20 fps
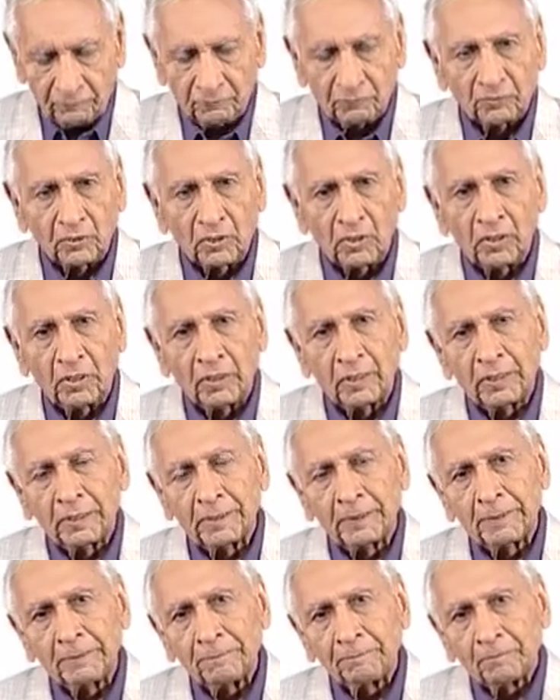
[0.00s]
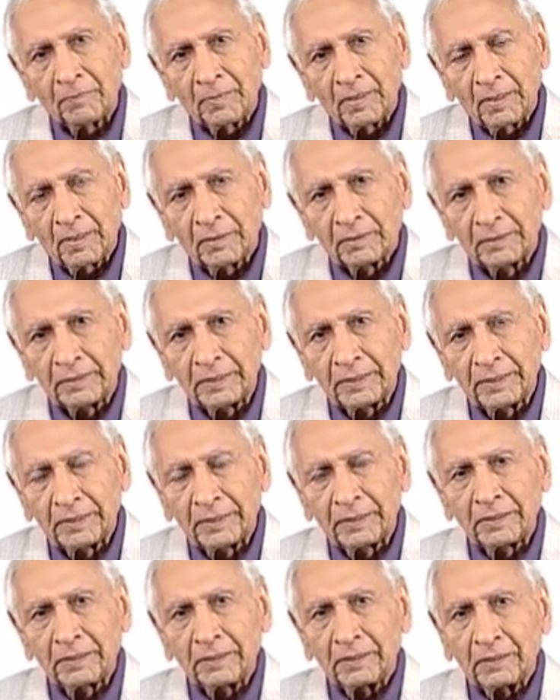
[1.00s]
for
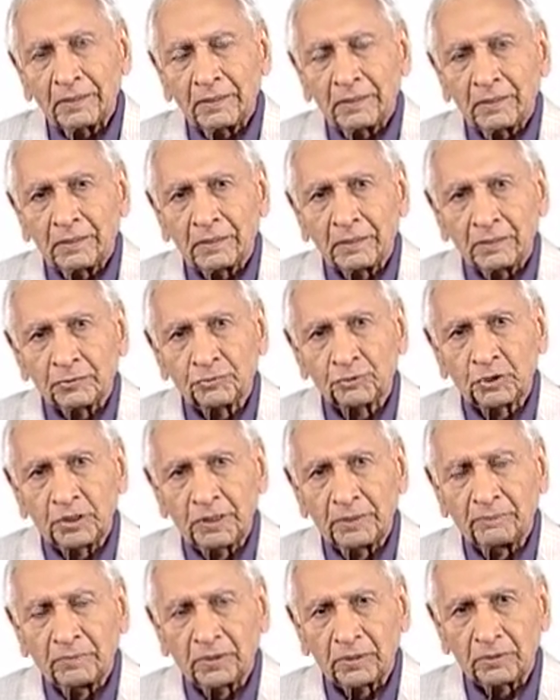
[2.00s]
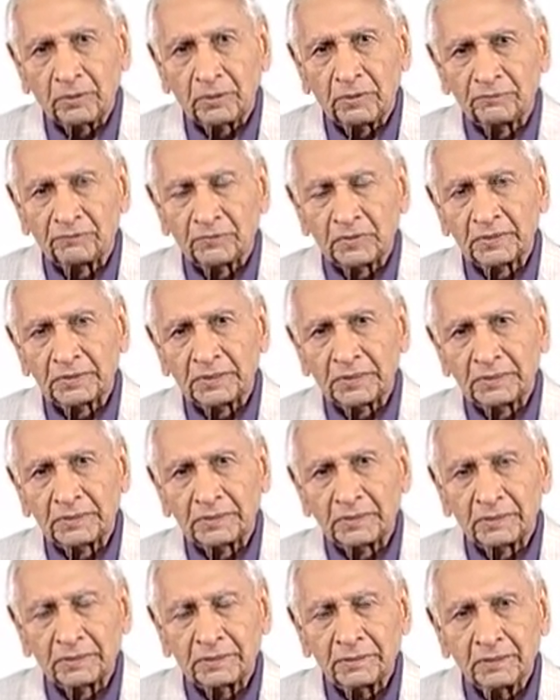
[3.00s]
the achievement of a
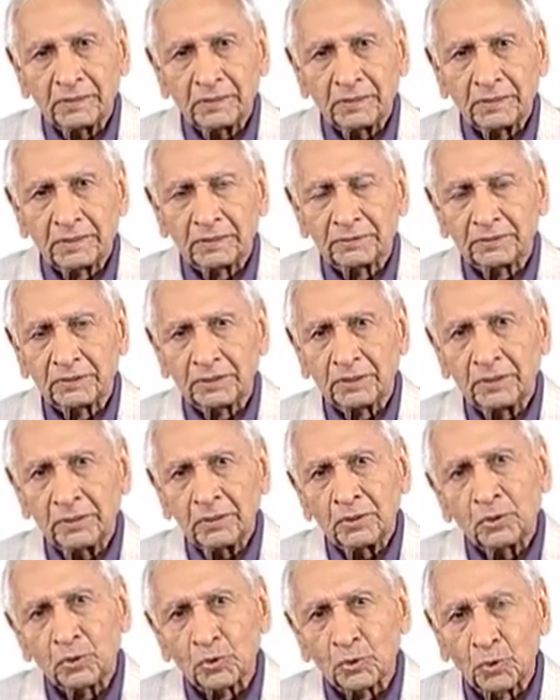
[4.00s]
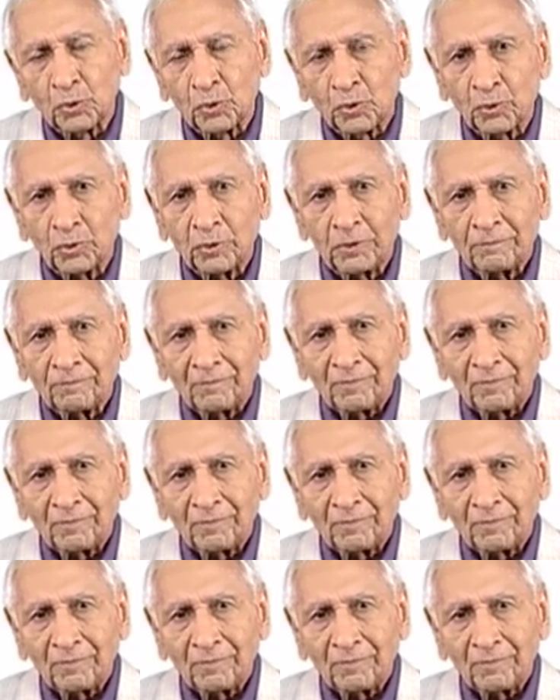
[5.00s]
certain, let's say, goal.